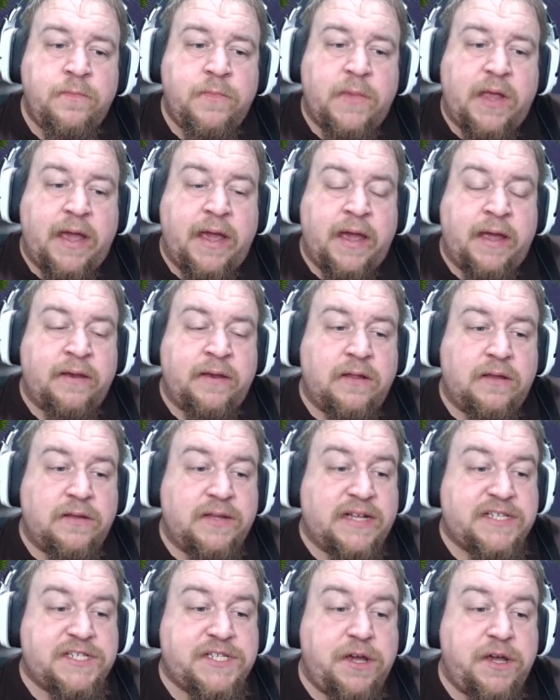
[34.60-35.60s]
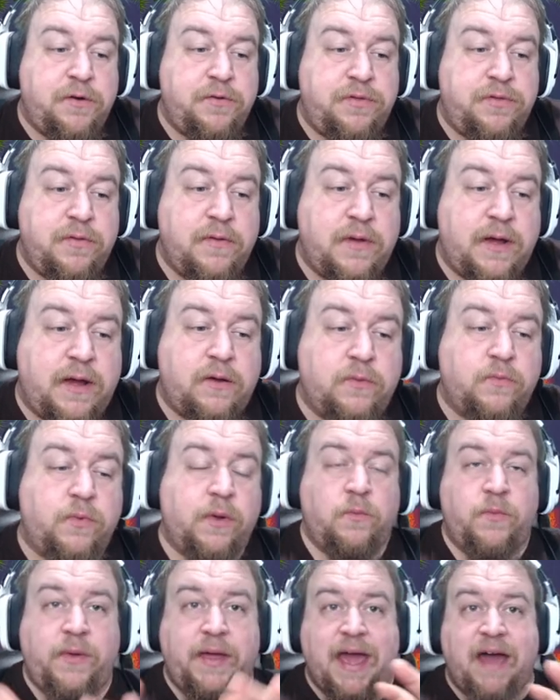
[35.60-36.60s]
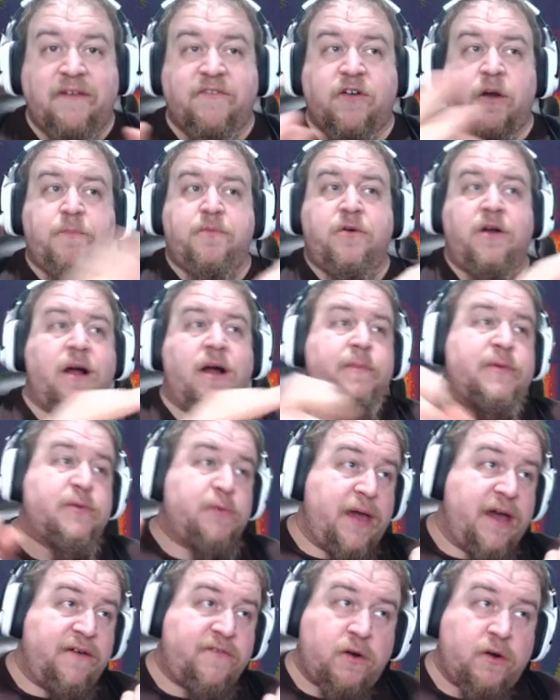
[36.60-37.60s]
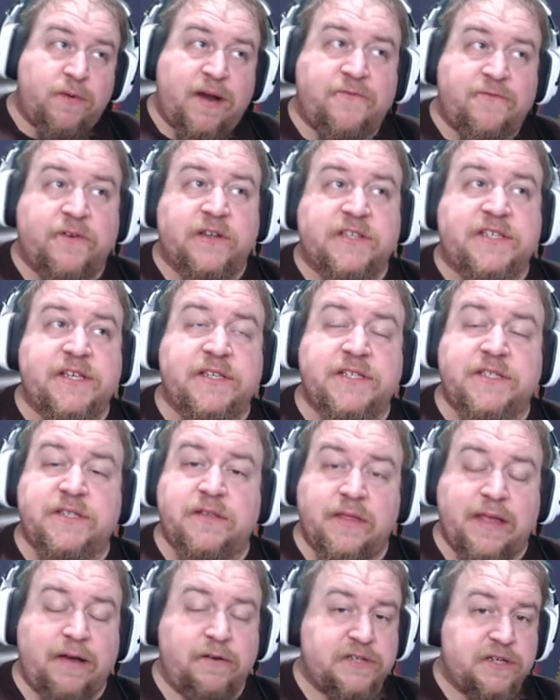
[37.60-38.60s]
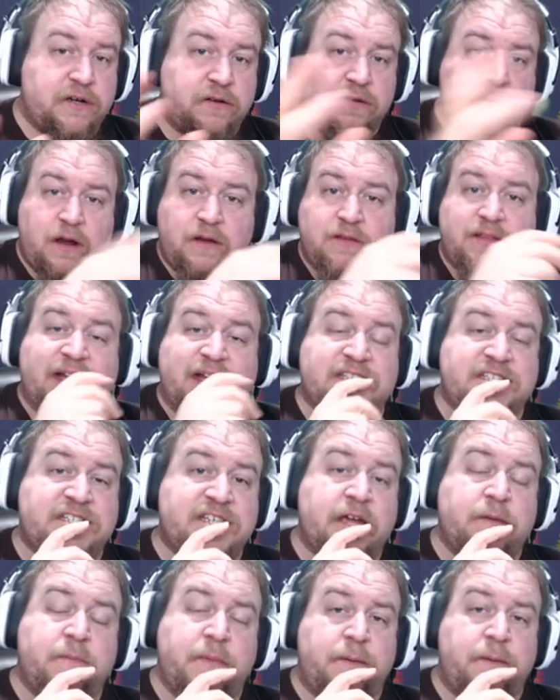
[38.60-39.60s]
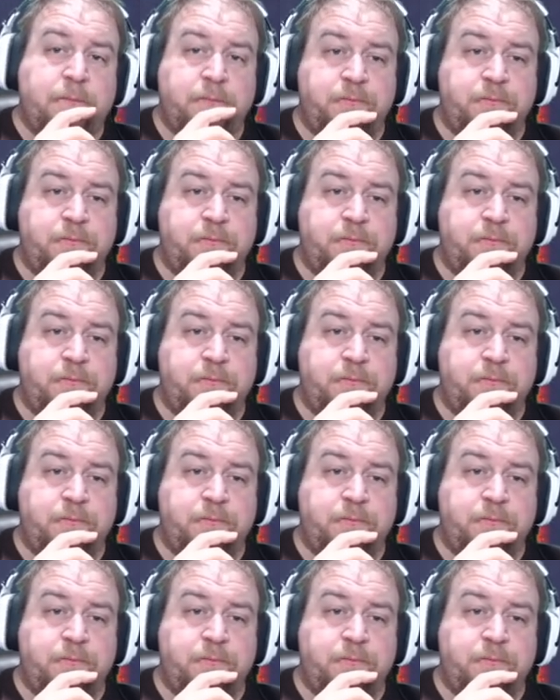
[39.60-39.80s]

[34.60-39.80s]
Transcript: And let's go, we have our prompts, we have our references. That was our last segment.